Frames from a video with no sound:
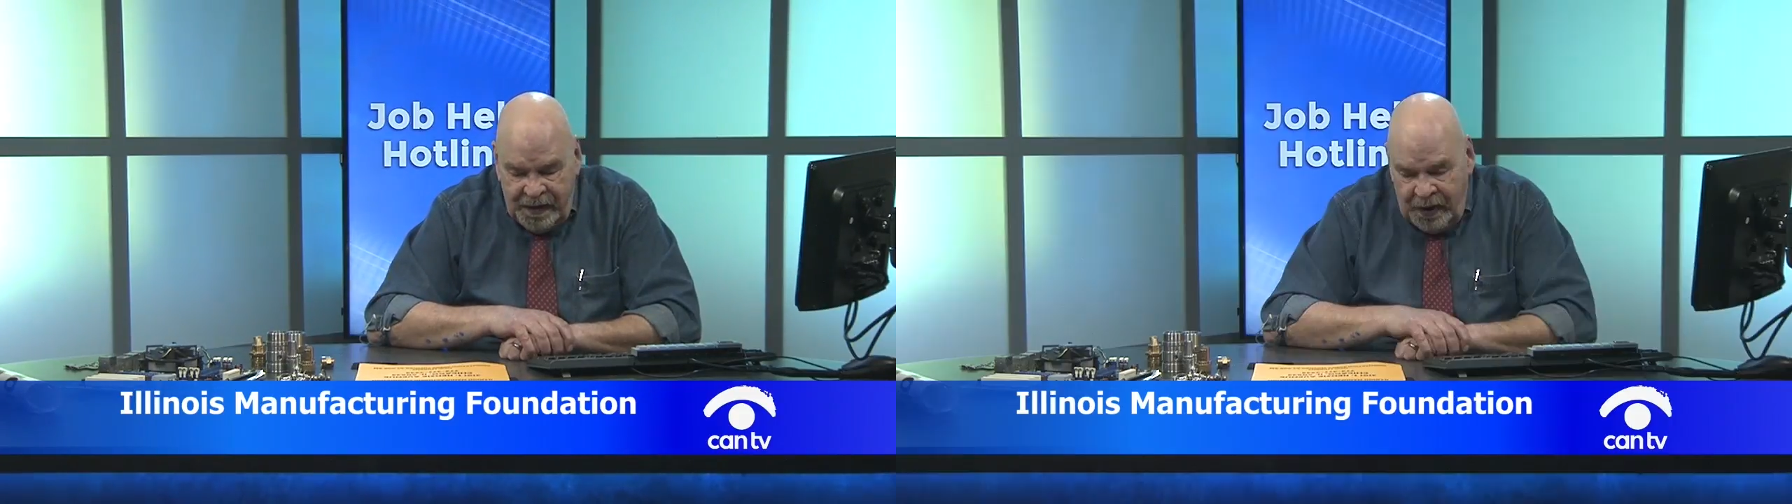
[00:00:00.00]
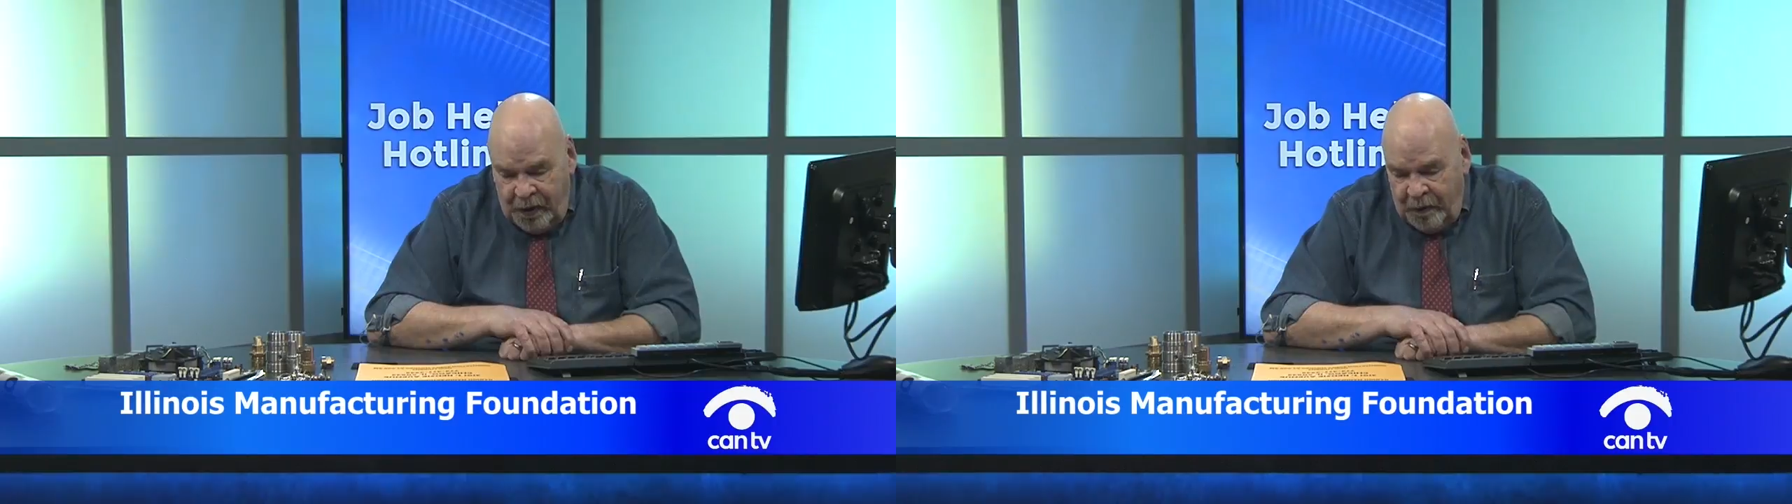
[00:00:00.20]

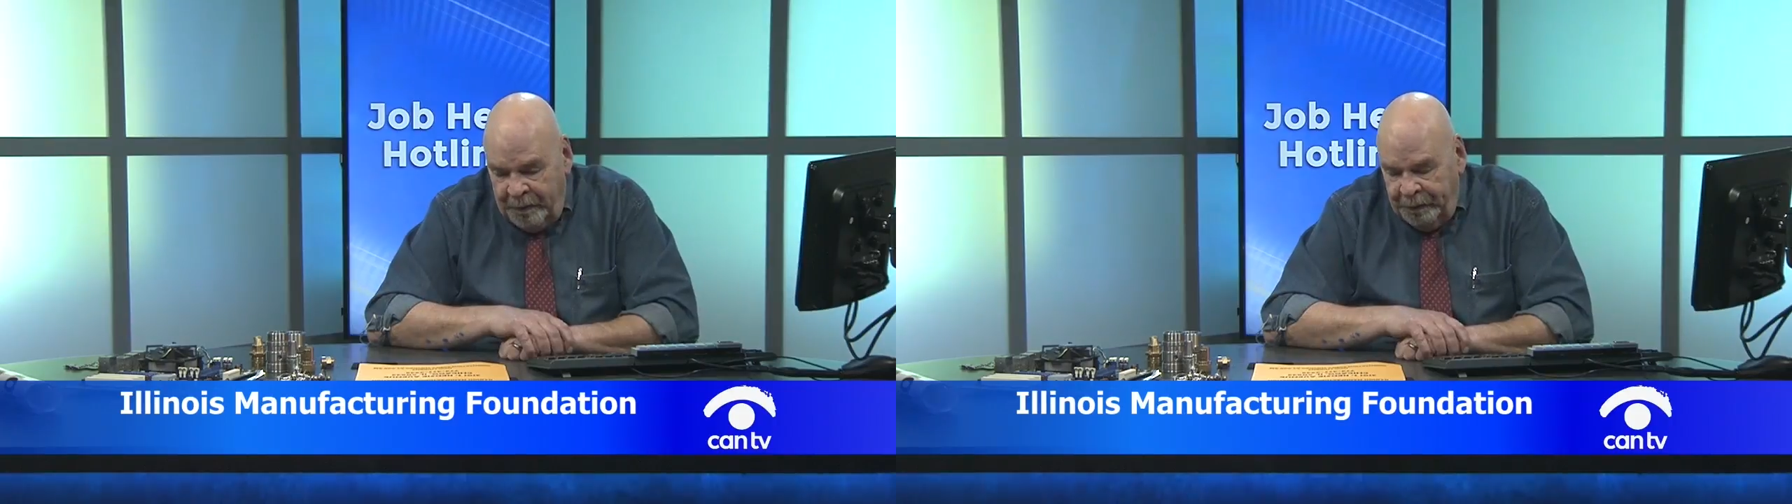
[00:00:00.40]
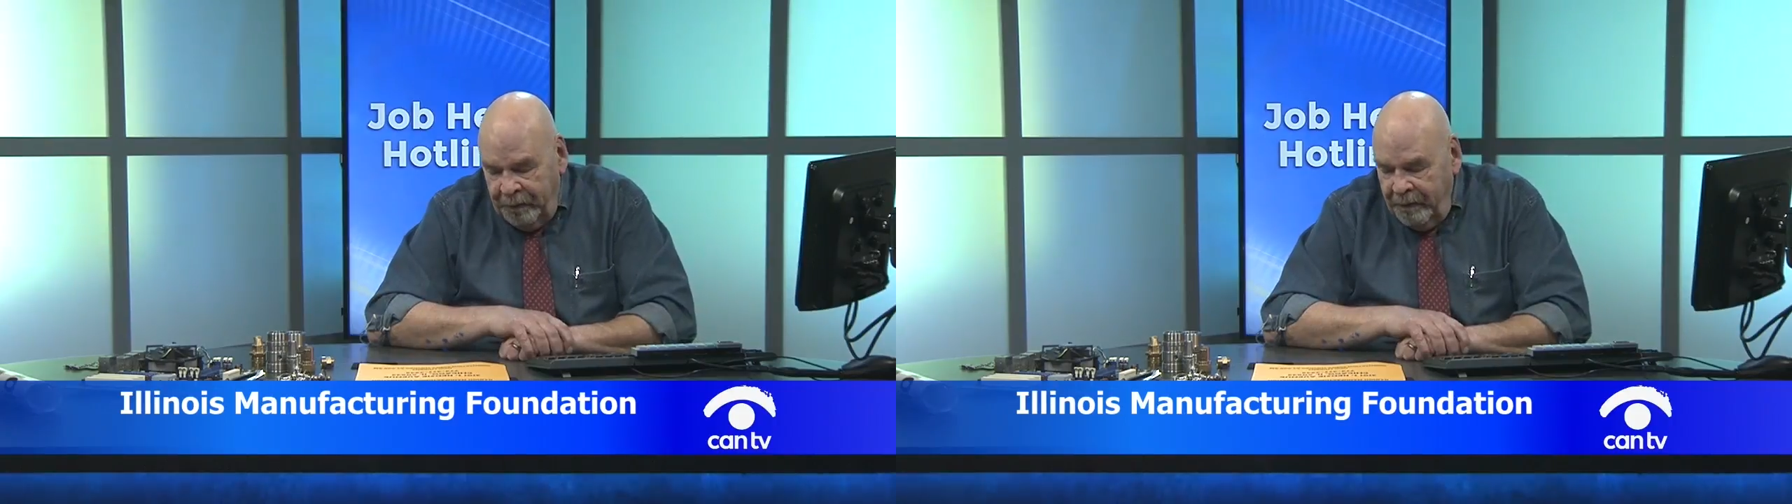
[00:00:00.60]
So